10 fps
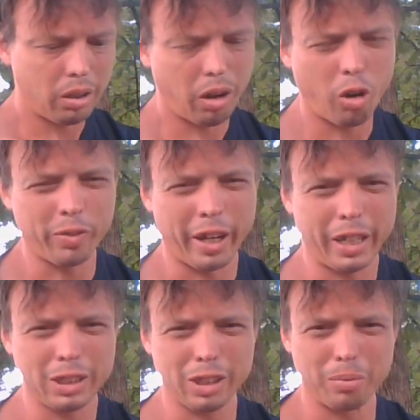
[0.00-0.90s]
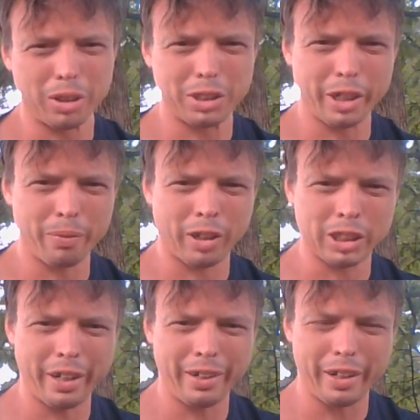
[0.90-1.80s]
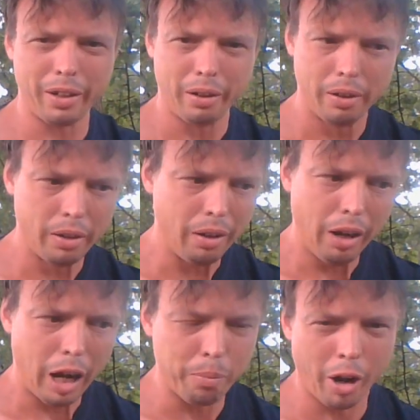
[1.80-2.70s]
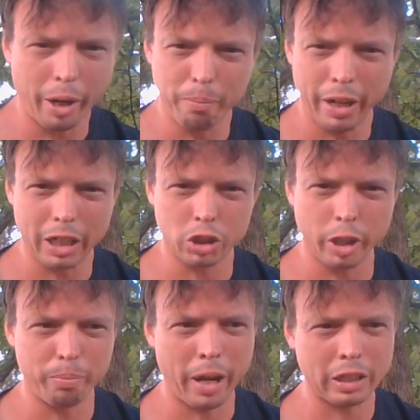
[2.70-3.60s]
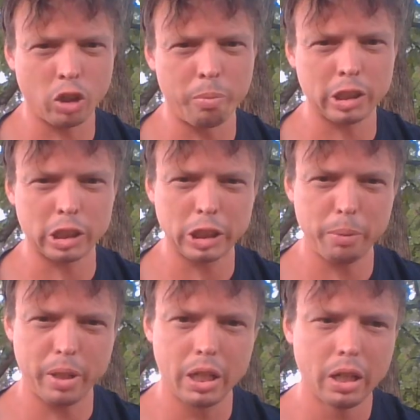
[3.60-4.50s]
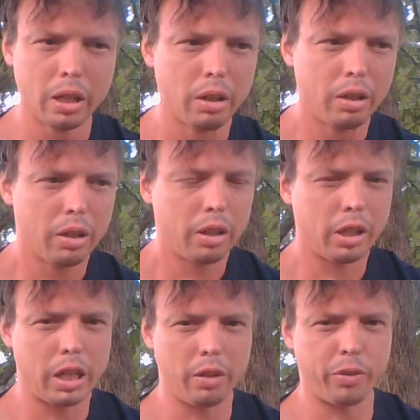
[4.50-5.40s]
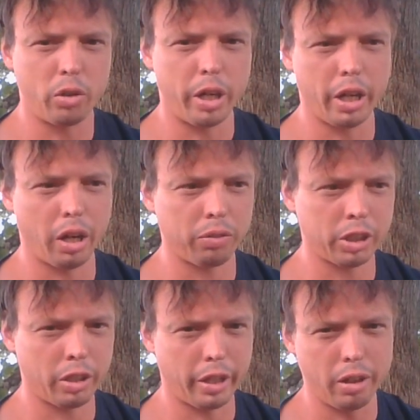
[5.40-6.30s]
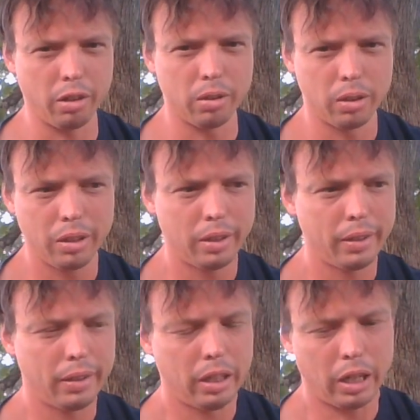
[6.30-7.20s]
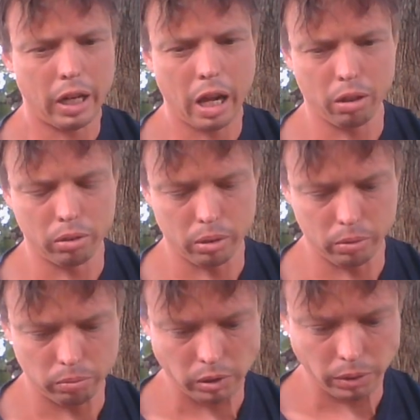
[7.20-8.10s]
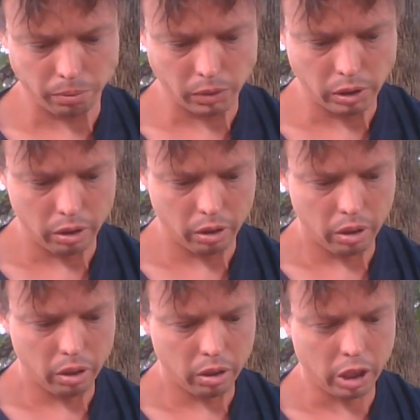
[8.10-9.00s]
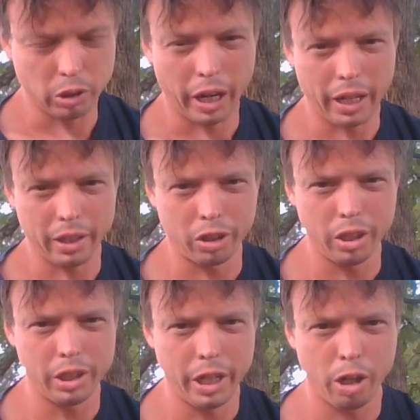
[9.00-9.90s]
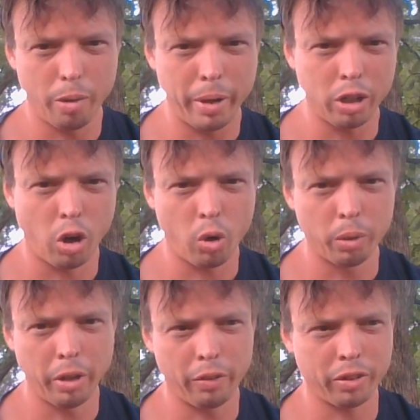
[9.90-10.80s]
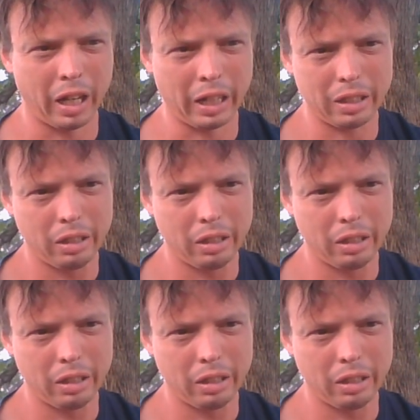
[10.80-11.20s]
Hopefully, I get some this year if I stay here. I'll probably make a trip back through Mississippi, get a few deer off Center Hill. I don't know because they're good deer. I've been growing them there for like